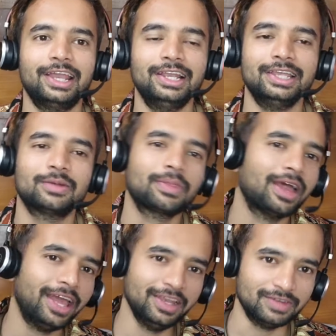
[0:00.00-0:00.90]
they are leading
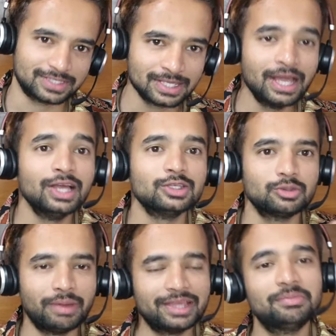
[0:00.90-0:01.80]
anyways
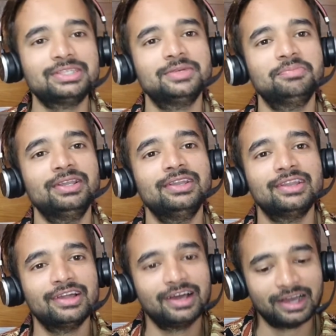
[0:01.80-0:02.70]
so my my simple
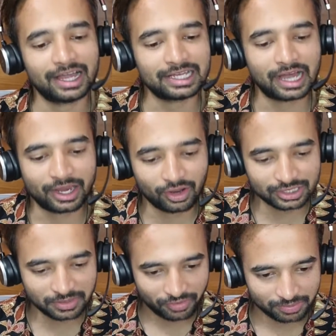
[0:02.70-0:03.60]
uh,
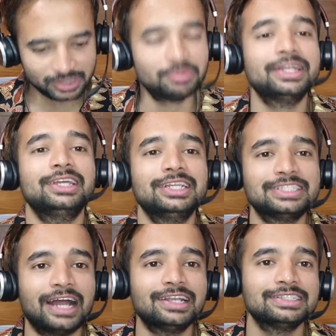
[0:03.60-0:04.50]
analogy from this particular
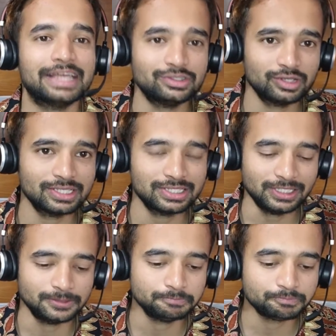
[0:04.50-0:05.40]
chart is as you can
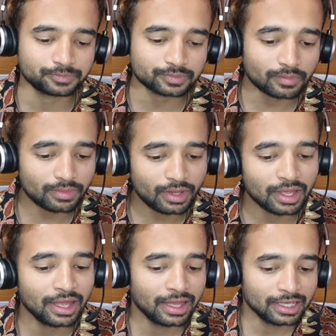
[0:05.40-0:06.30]
see
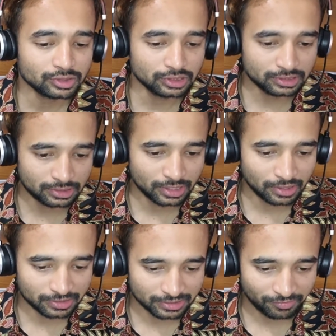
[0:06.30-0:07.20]
so it
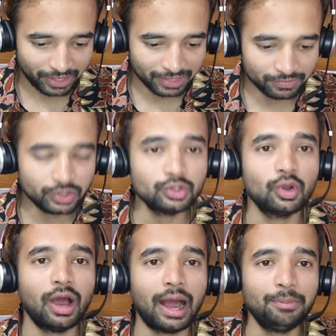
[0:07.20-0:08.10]
whenever you
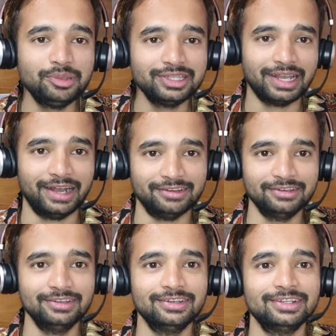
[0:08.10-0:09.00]
grow up in the
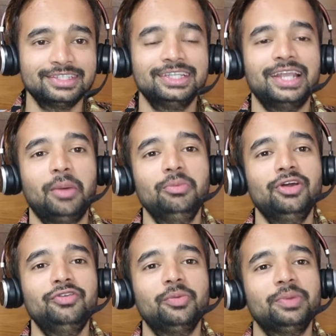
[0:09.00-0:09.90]
ladder, the number
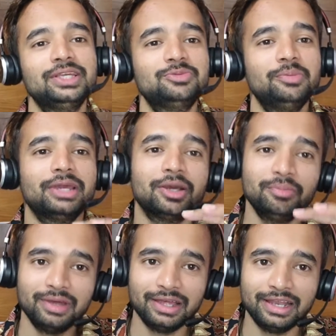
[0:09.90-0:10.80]
of openings will
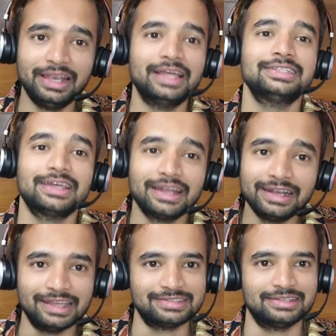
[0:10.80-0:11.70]
become lesser
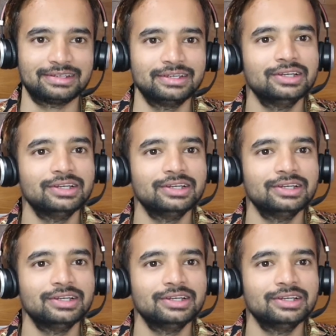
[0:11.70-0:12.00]
and lesser.